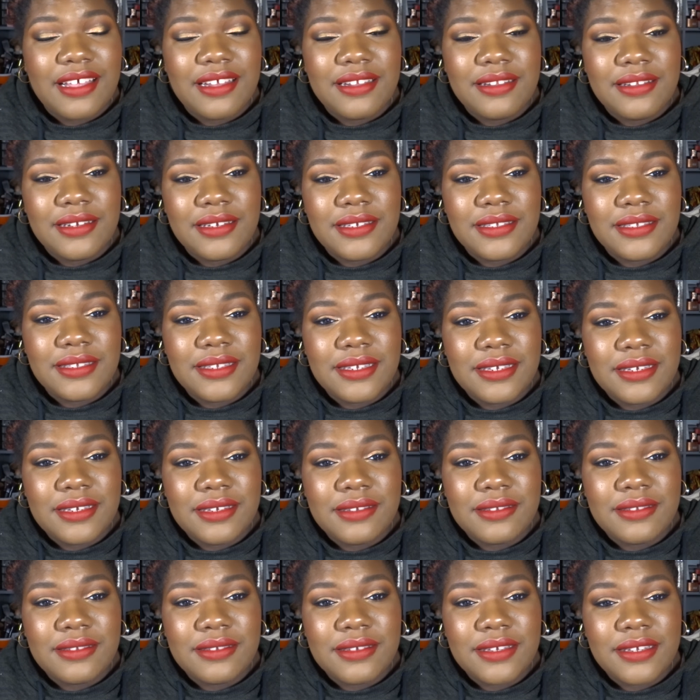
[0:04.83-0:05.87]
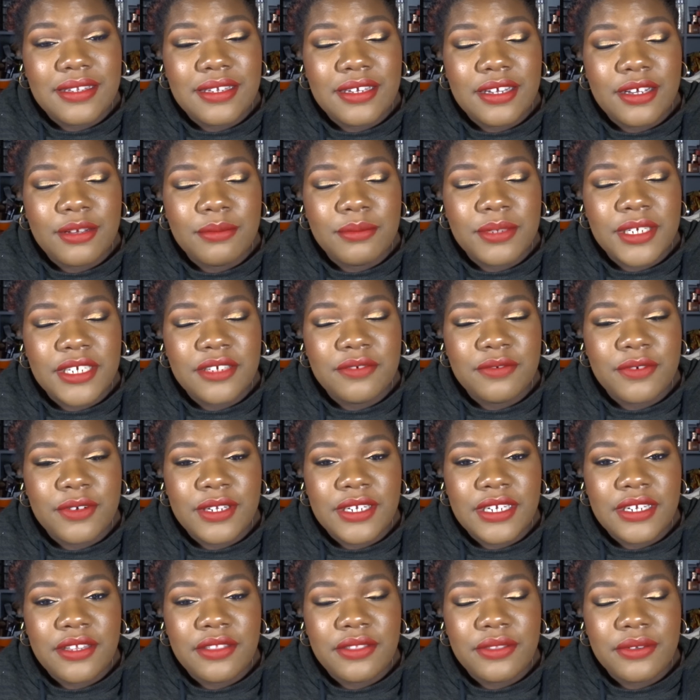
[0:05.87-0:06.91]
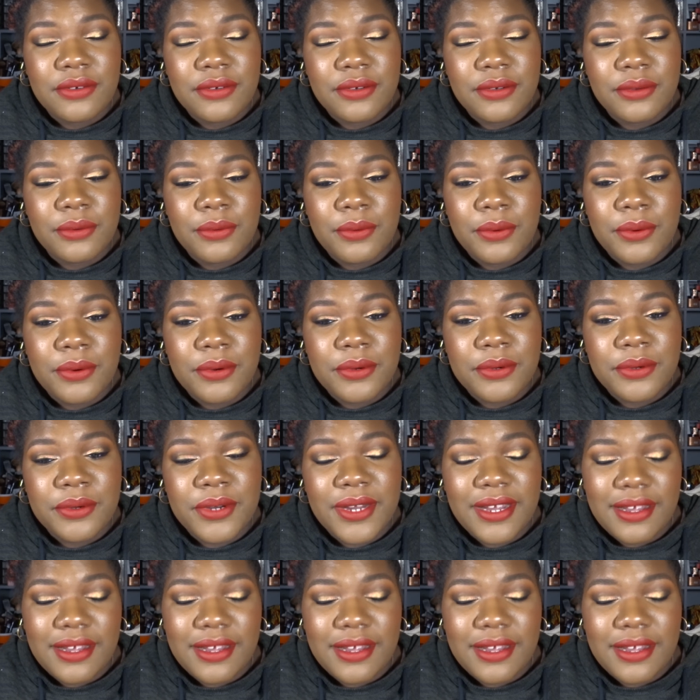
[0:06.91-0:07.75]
This is the update for the third quarter,